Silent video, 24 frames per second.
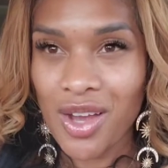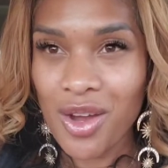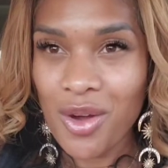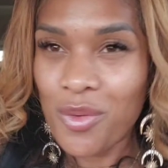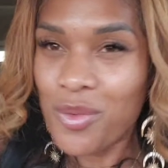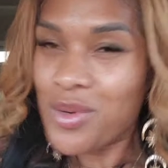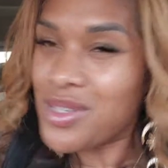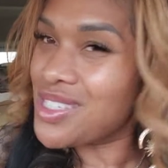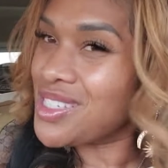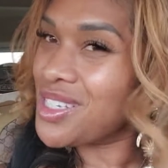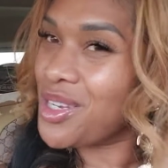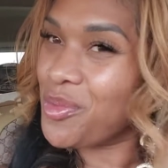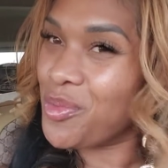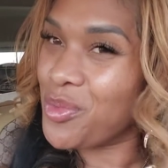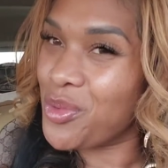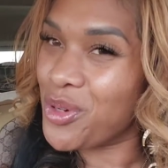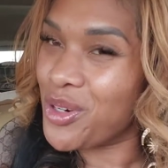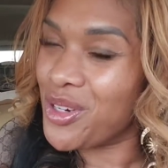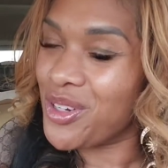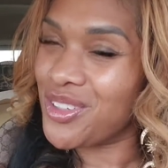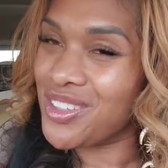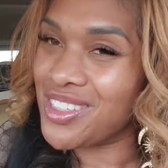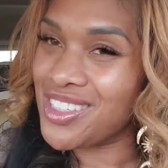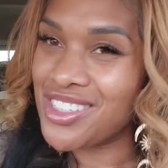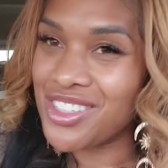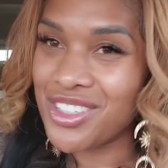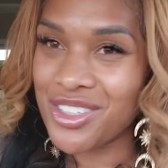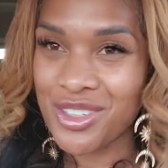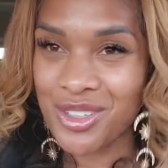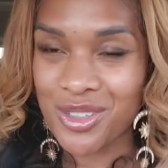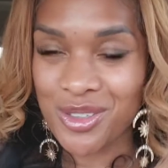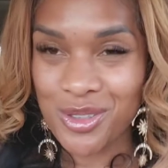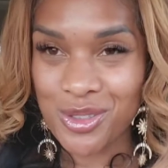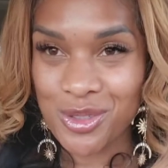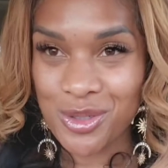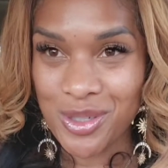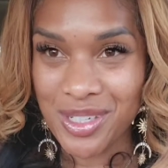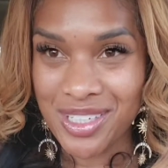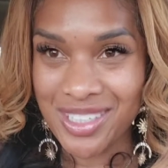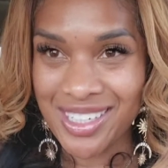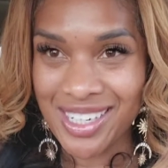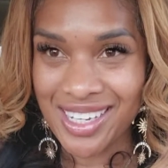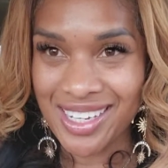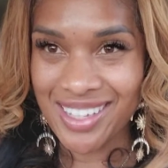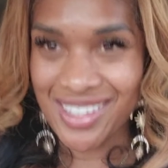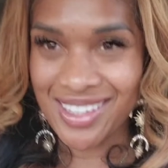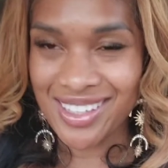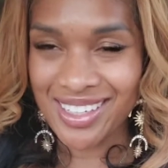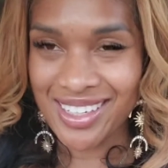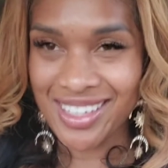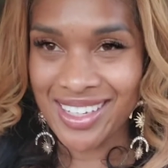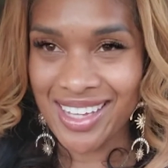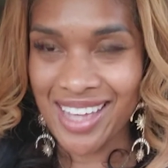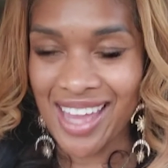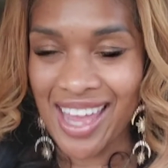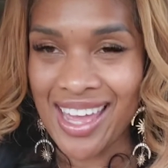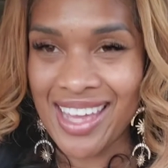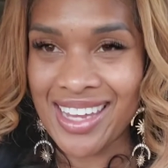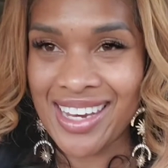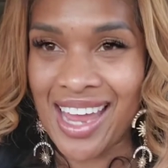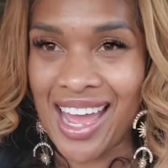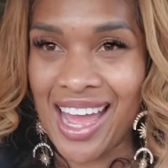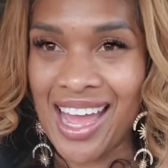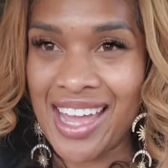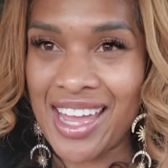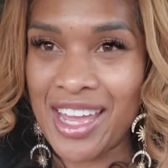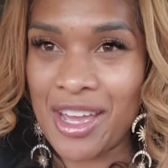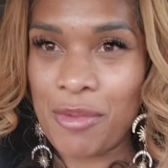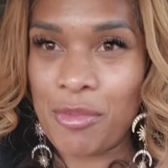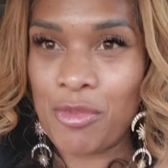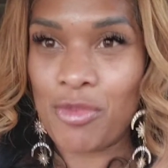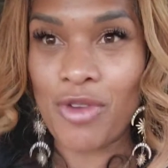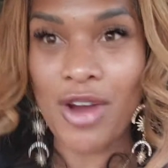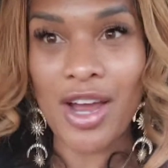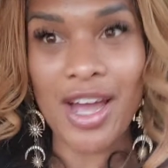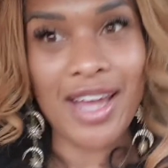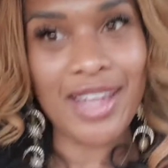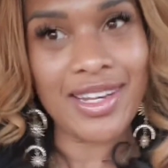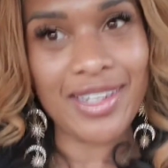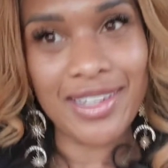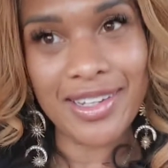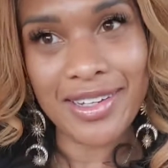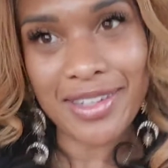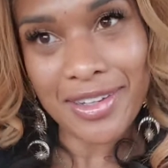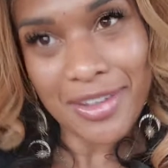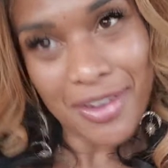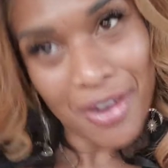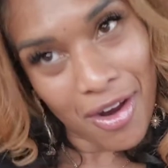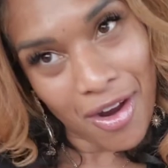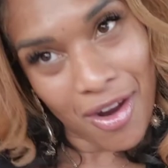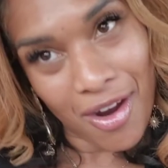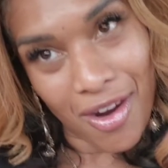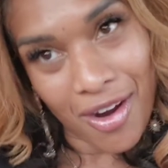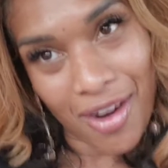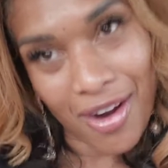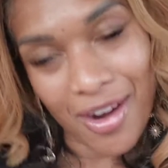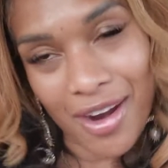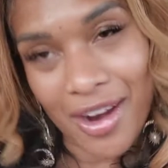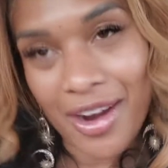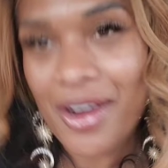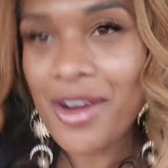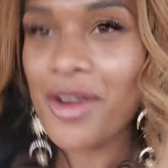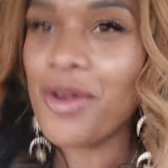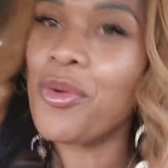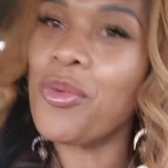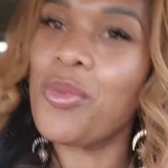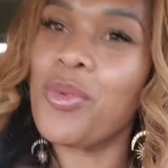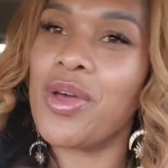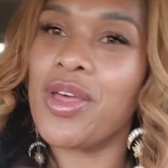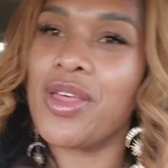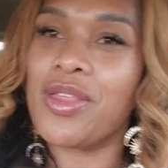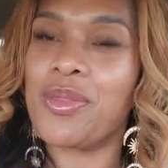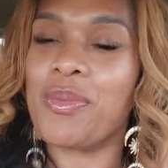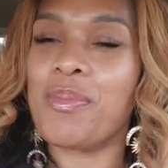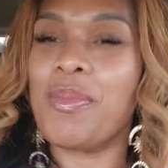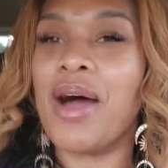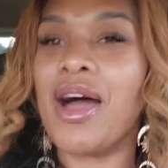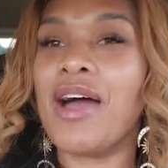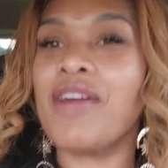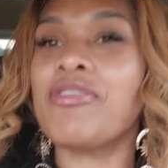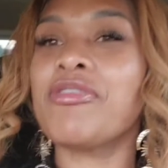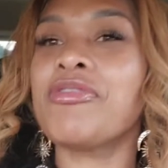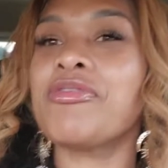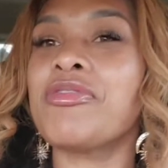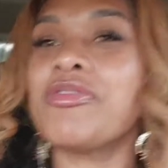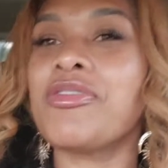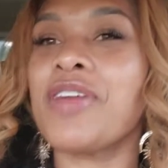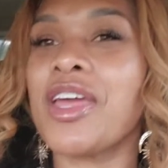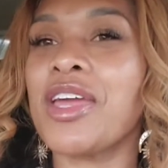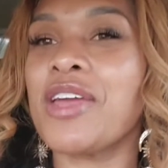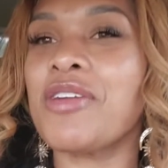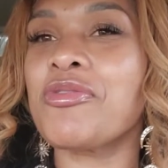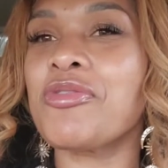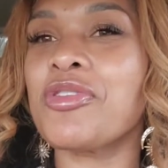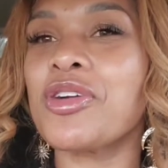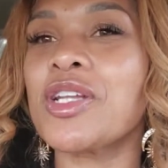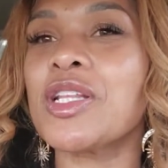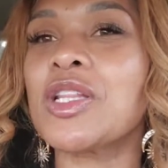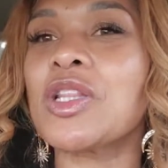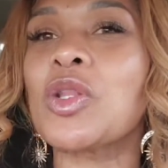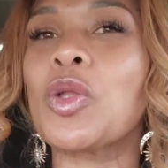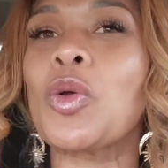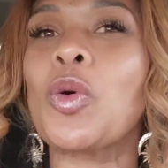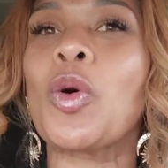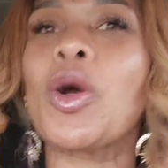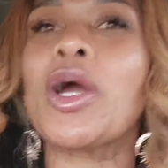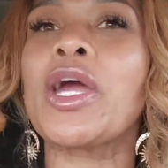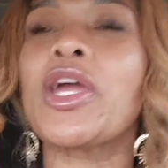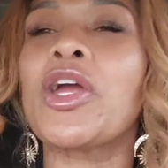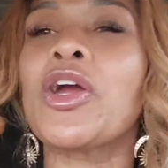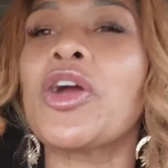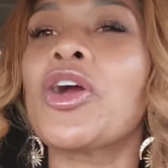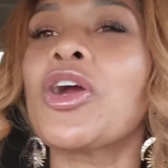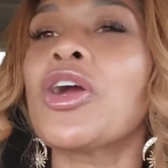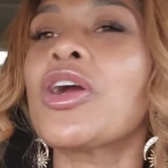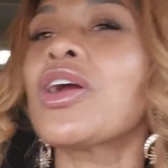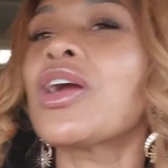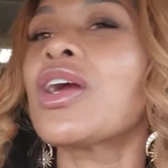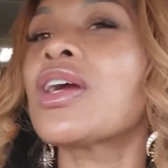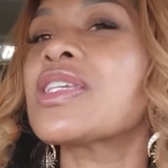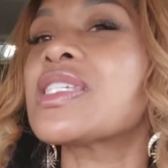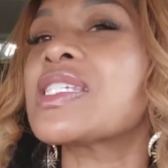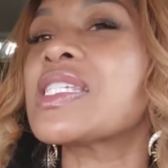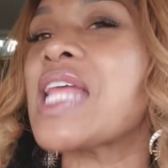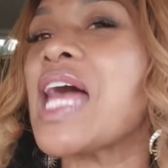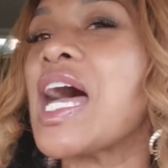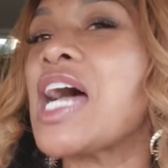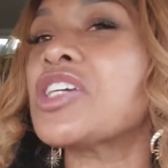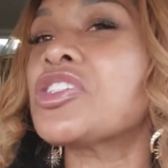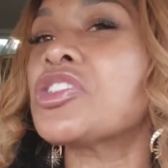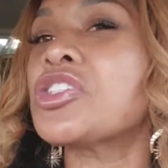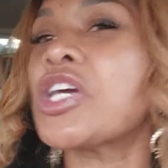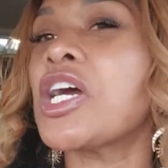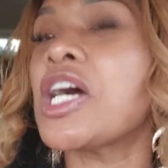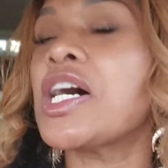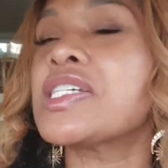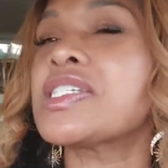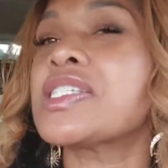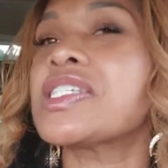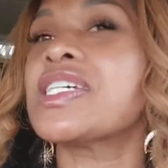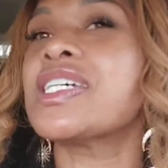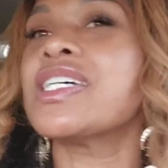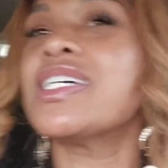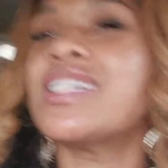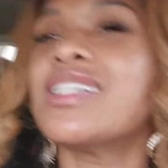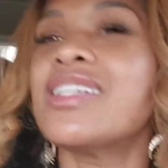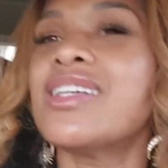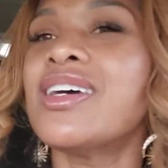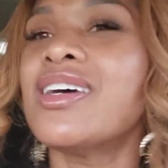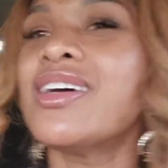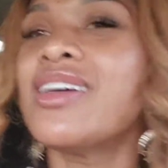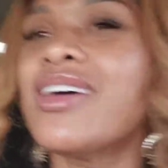What's up, world? It's your girl Joy Daily, and I am riding in the car with my favorite lawyer slash cousin,